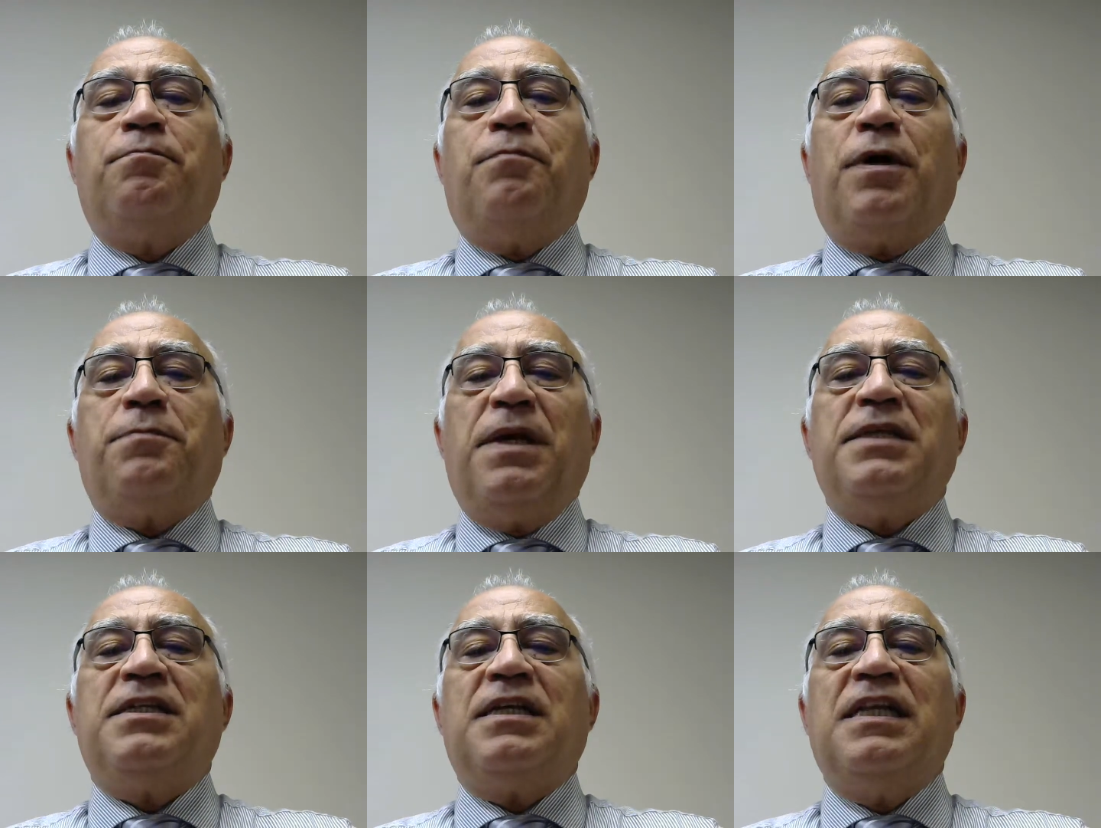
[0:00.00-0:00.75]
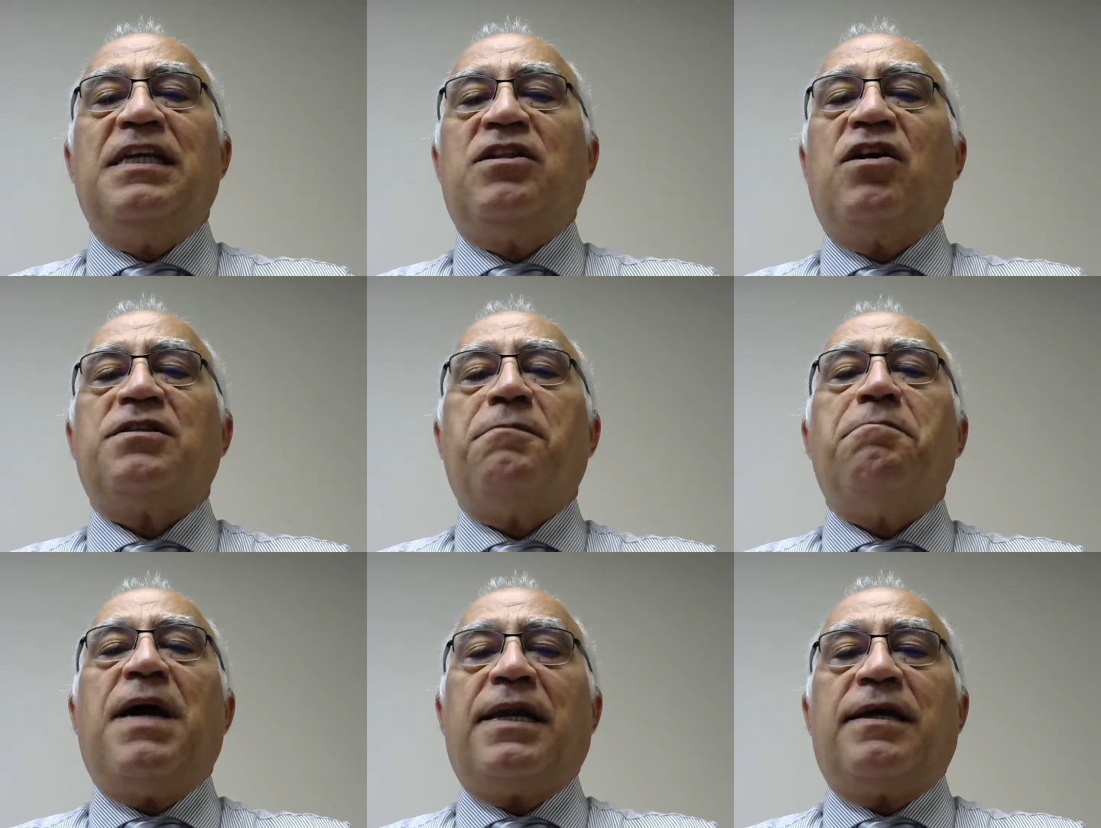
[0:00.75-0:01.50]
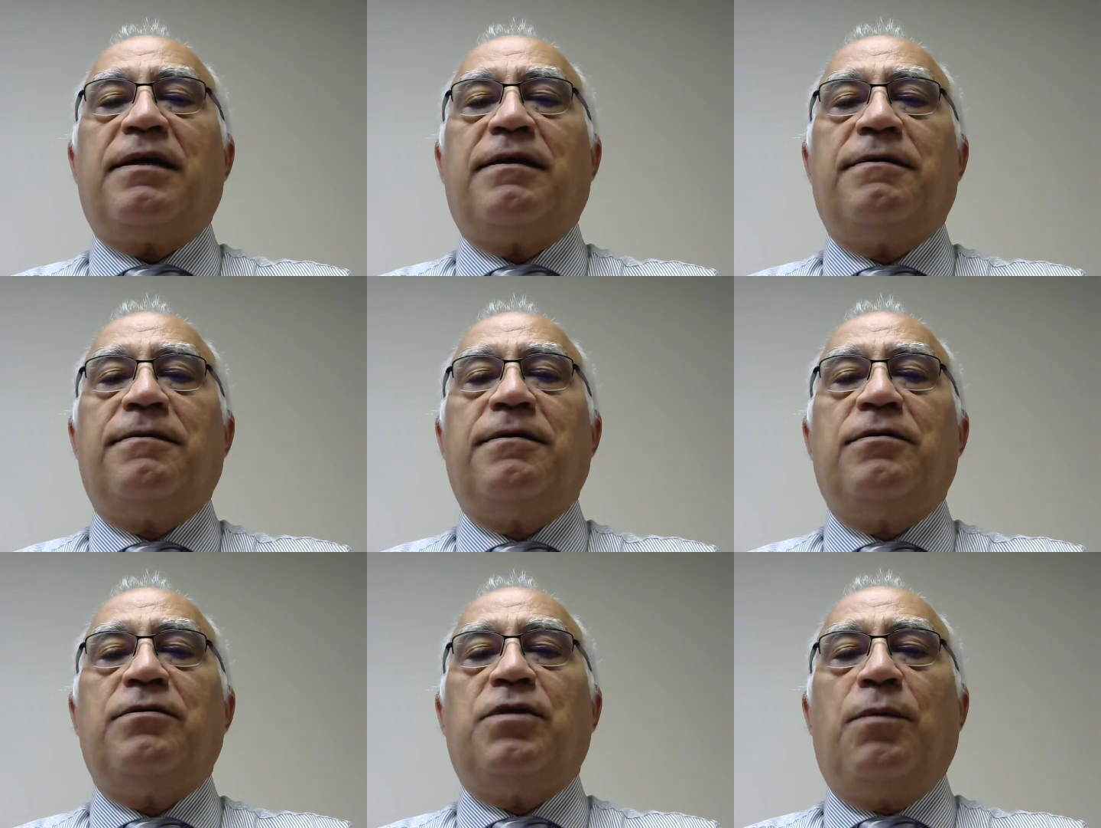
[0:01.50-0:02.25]
But basically, it doesn't matter
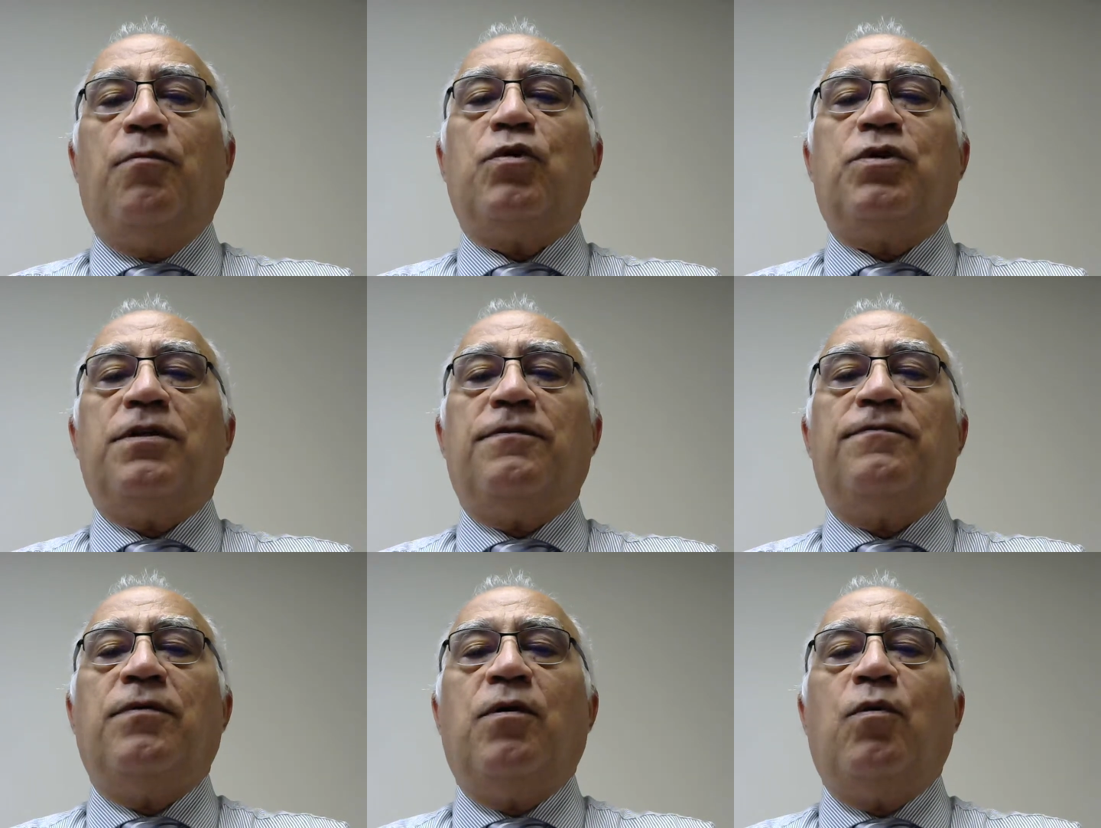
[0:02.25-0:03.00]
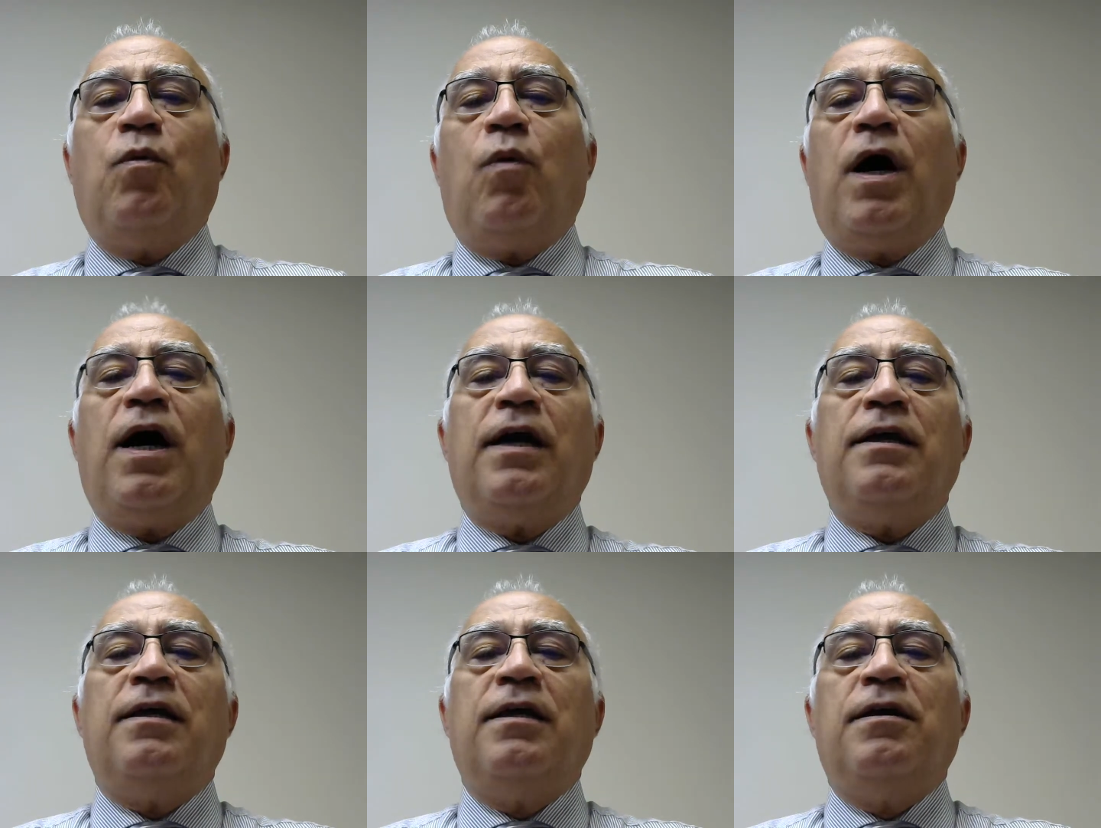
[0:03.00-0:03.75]
the motive, why